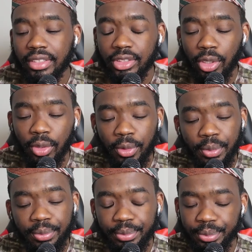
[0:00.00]

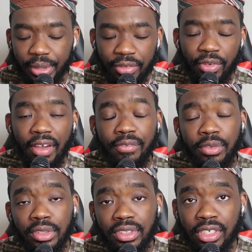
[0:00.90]
So if you
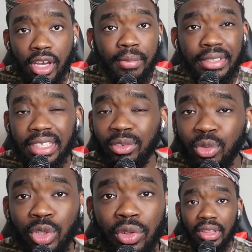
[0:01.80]
haven't commented
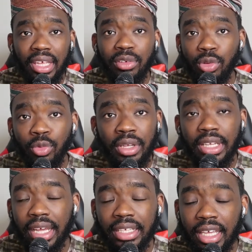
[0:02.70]
who you think will
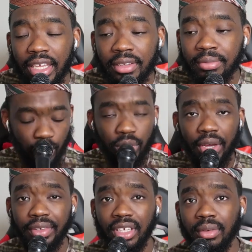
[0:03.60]
win that game, go
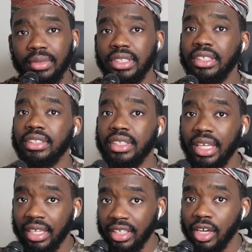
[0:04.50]
down the comment
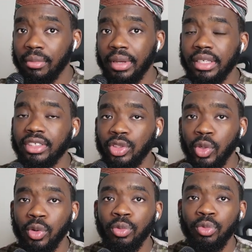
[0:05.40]
section and comment
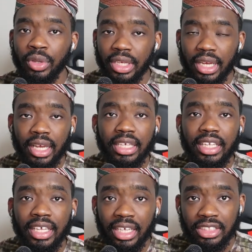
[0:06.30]
so we can
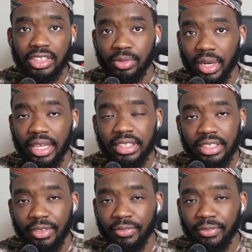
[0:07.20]
actually interact.